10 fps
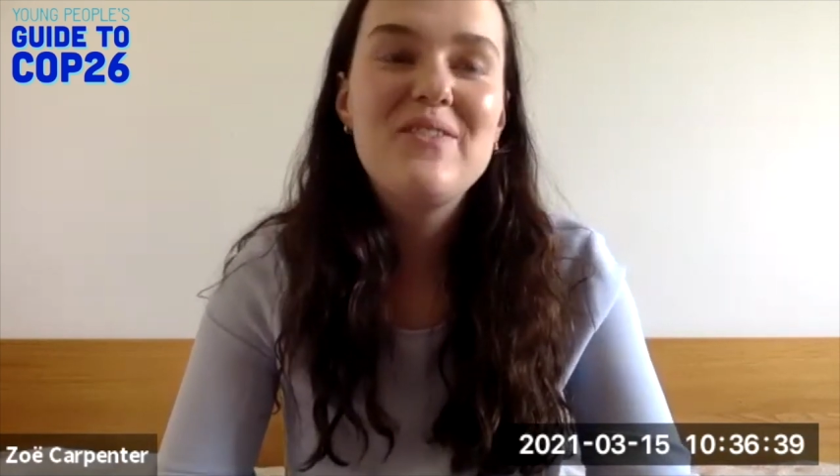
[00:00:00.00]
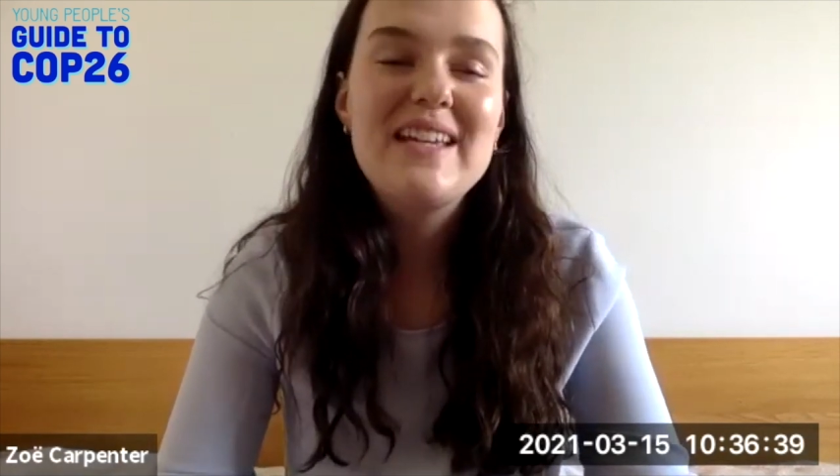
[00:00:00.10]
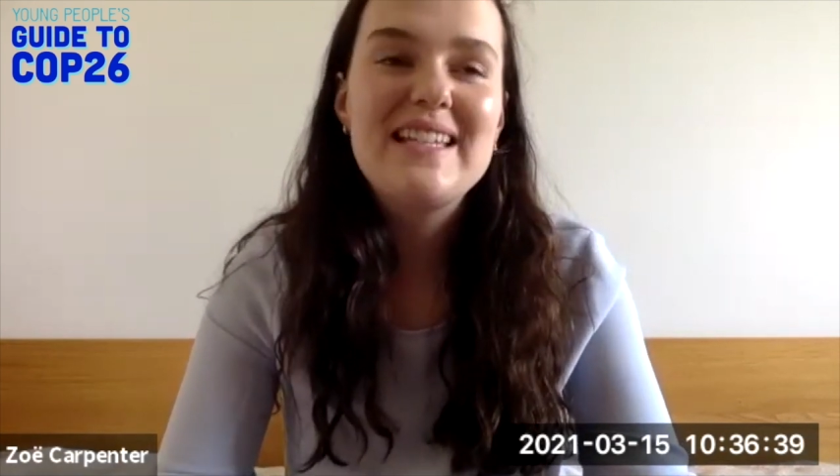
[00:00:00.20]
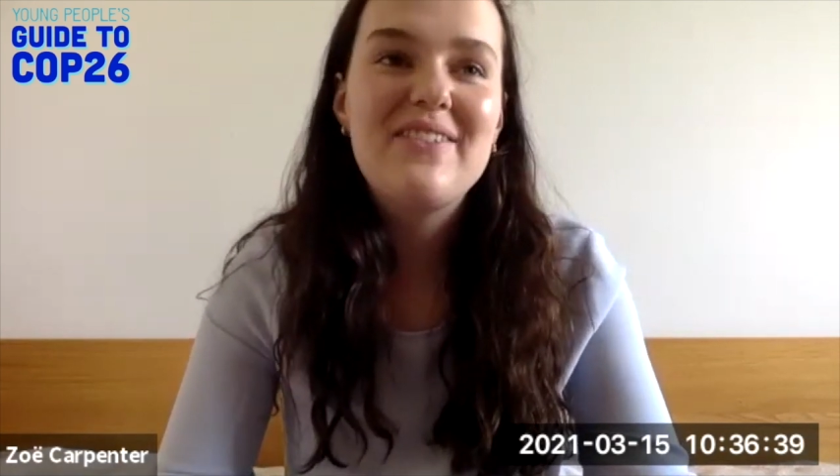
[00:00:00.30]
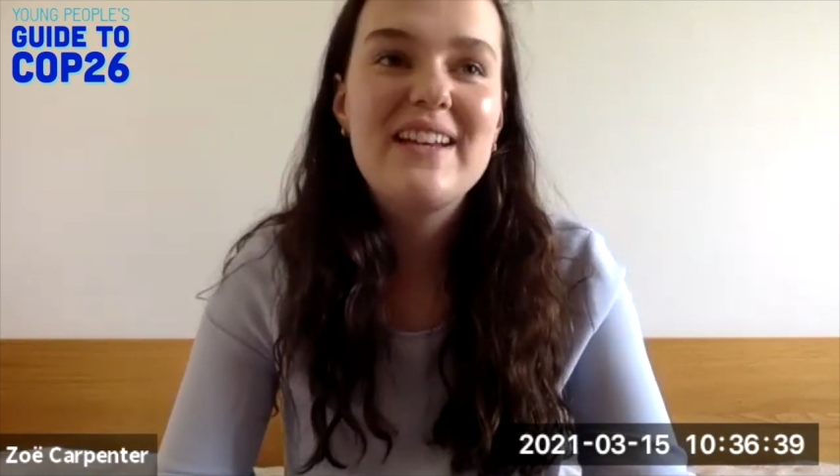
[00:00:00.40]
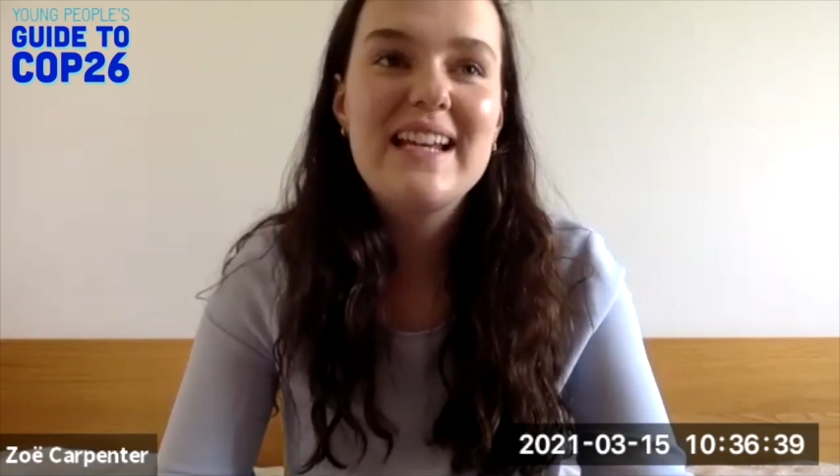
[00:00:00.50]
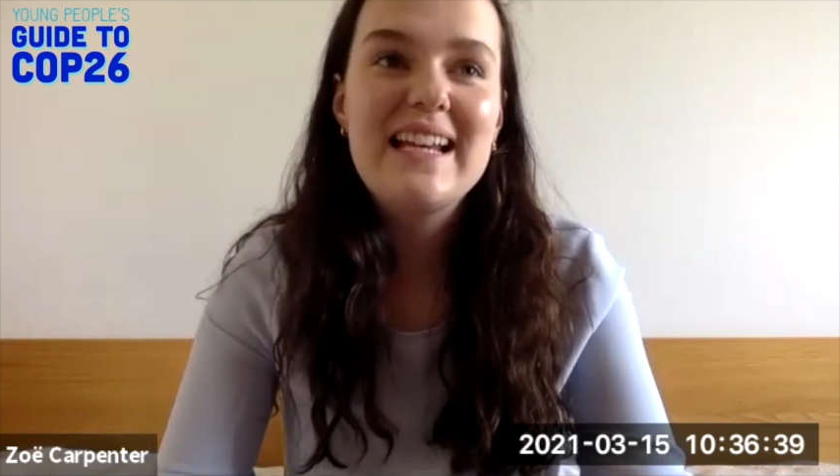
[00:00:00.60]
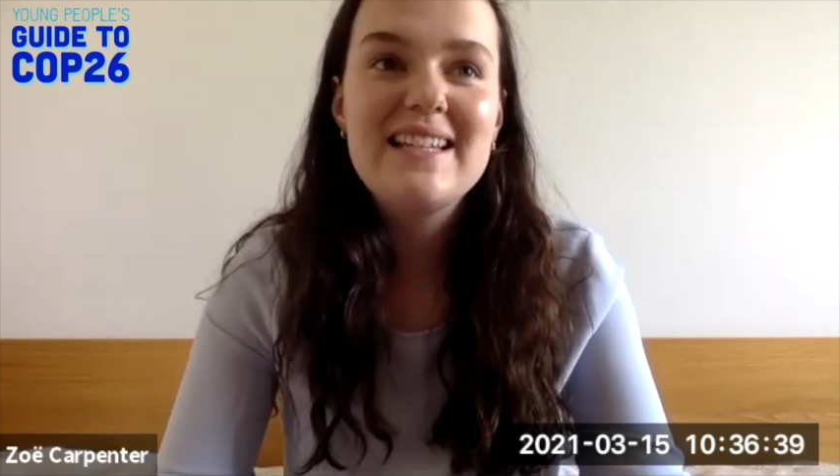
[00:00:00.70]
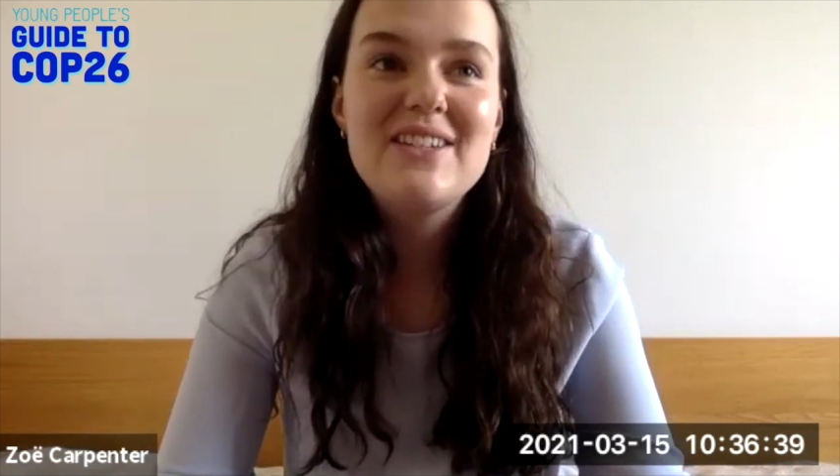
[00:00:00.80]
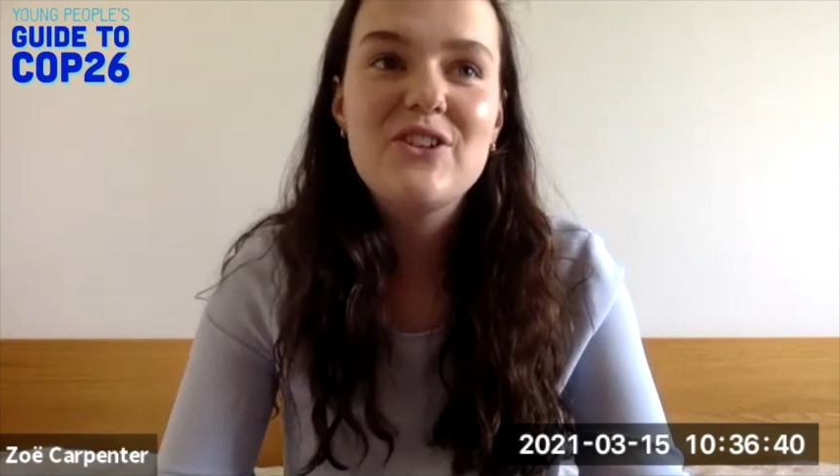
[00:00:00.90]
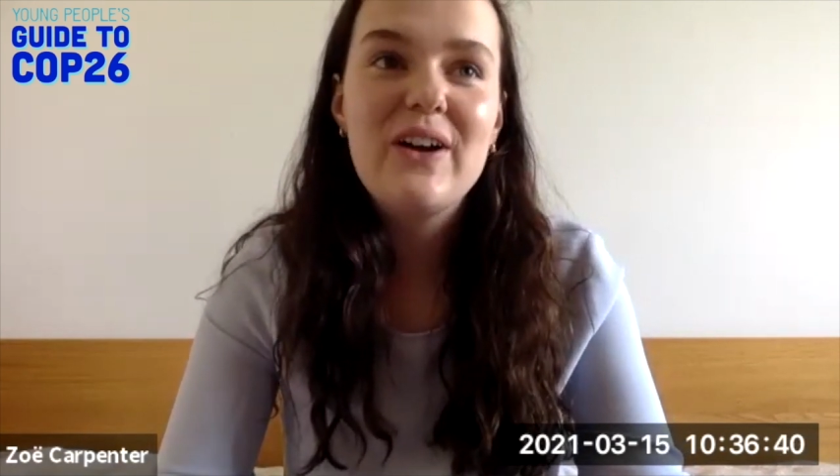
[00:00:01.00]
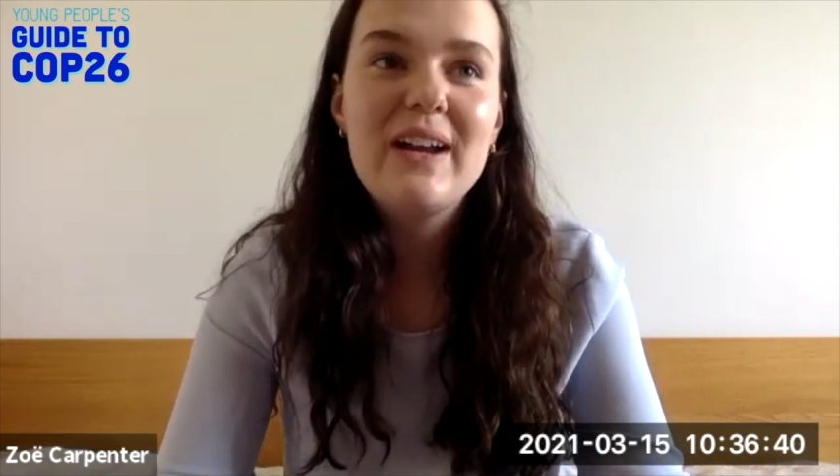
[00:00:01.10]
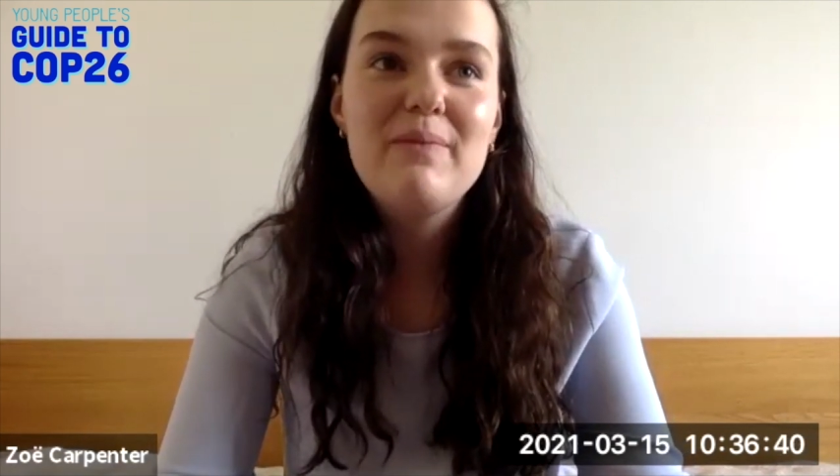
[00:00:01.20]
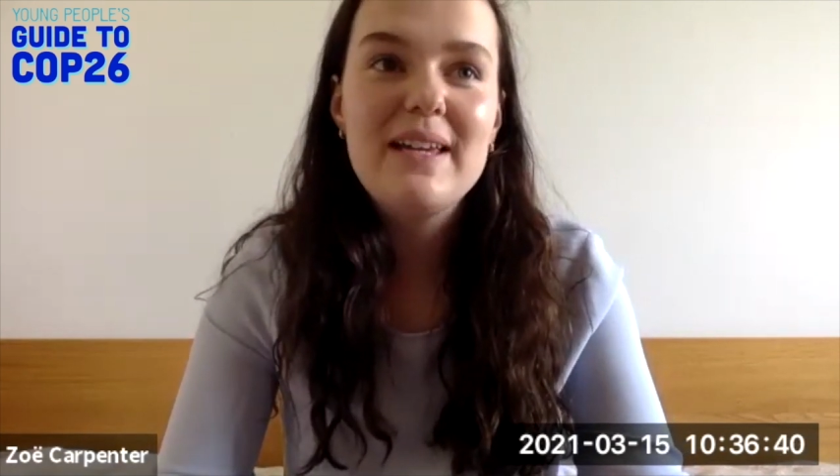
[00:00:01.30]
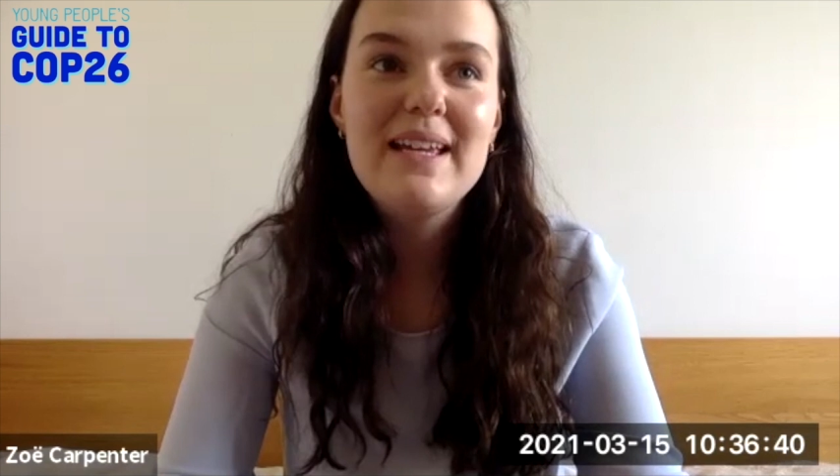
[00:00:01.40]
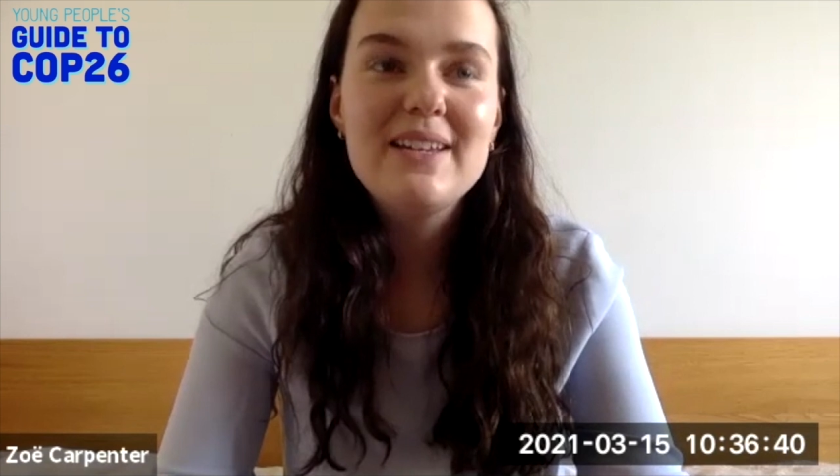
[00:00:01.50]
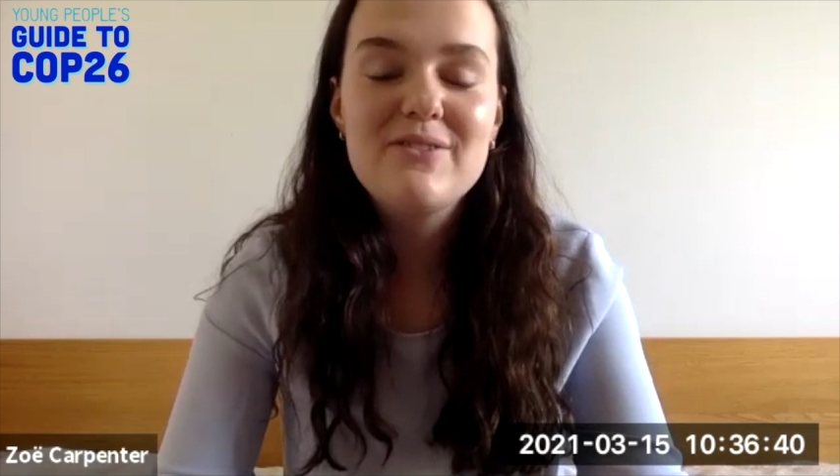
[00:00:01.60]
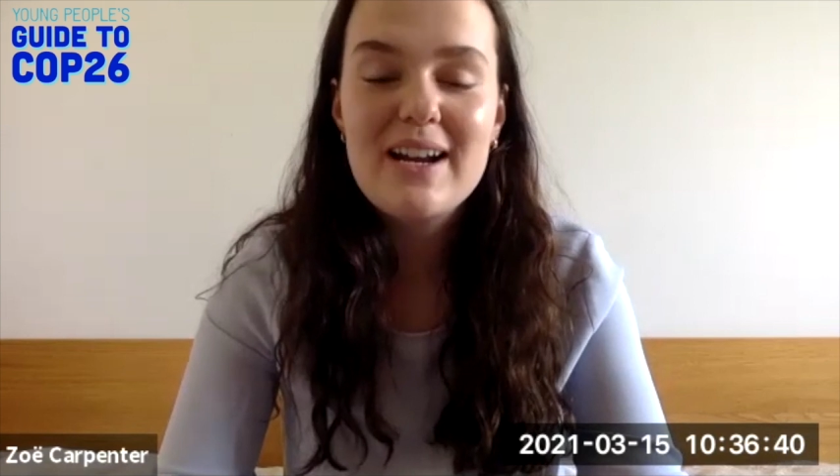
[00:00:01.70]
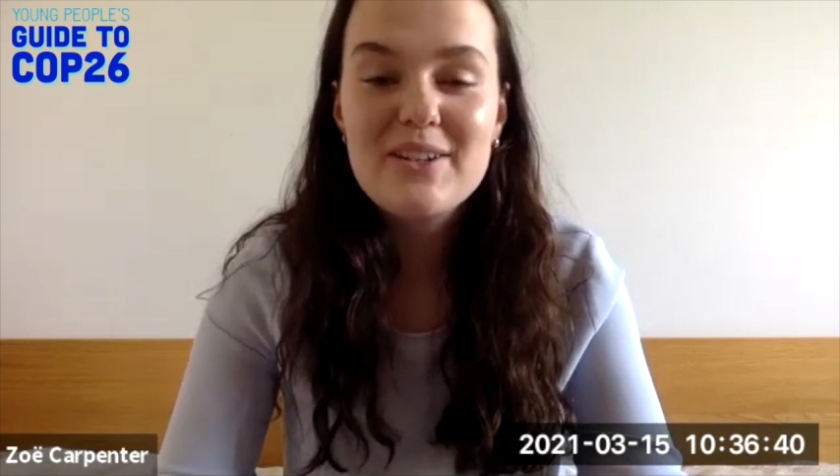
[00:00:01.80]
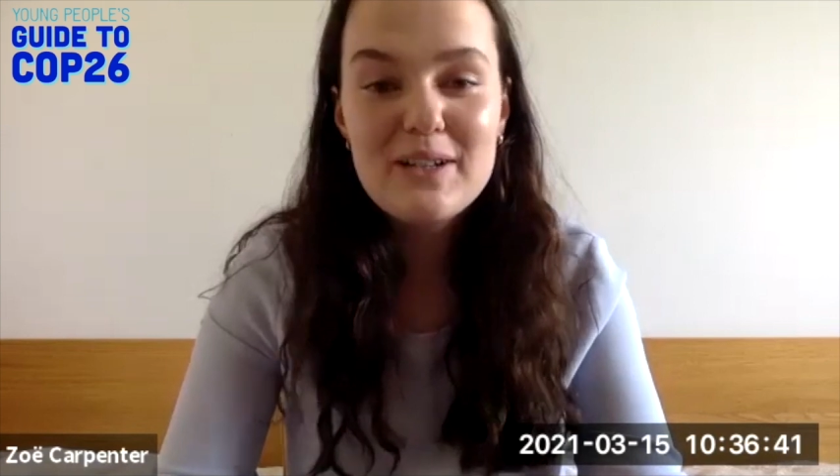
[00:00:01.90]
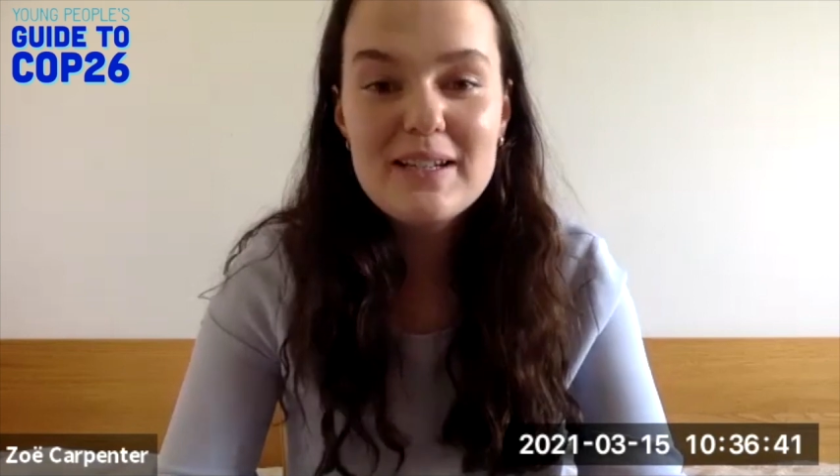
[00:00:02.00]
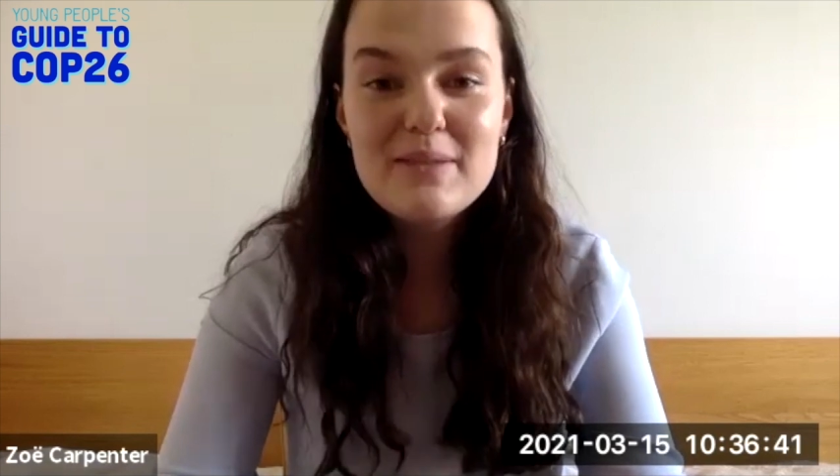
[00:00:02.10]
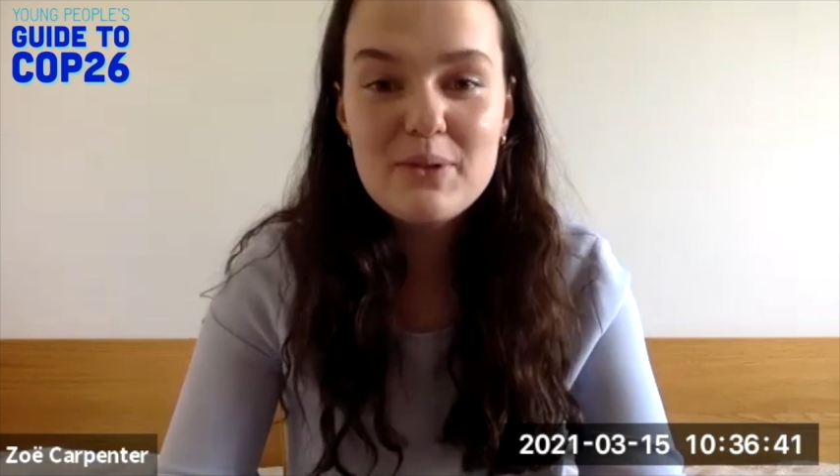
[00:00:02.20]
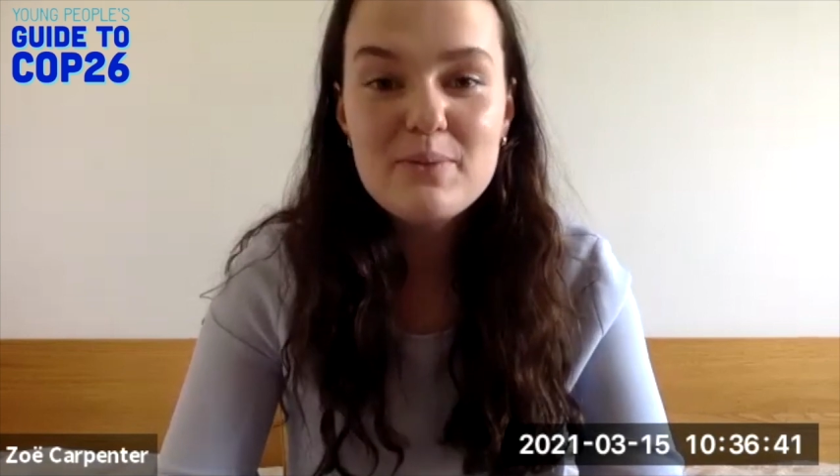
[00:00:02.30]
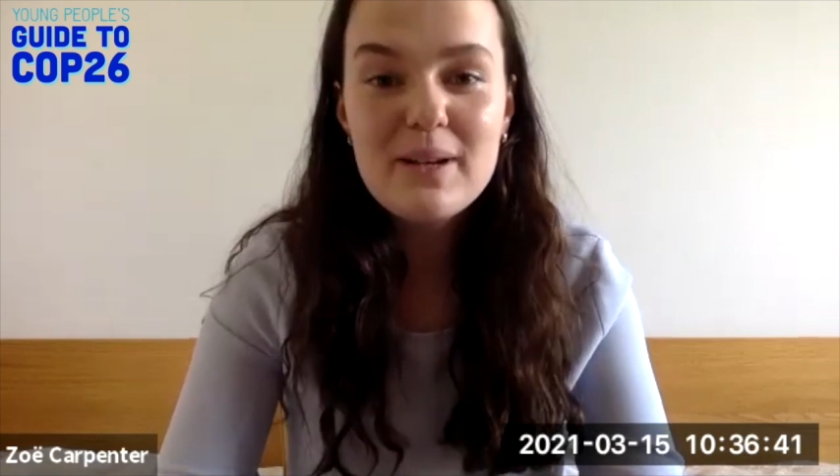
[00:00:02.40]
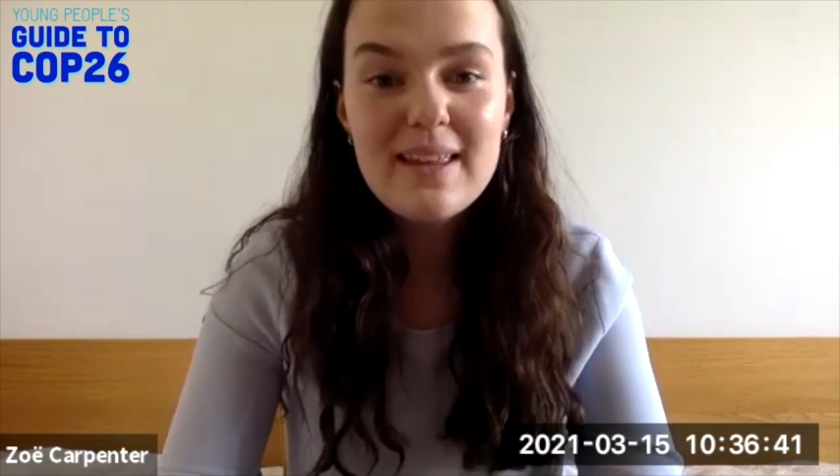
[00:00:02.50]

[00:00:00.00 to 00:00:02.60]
we definitely need to try and be as radical as possible,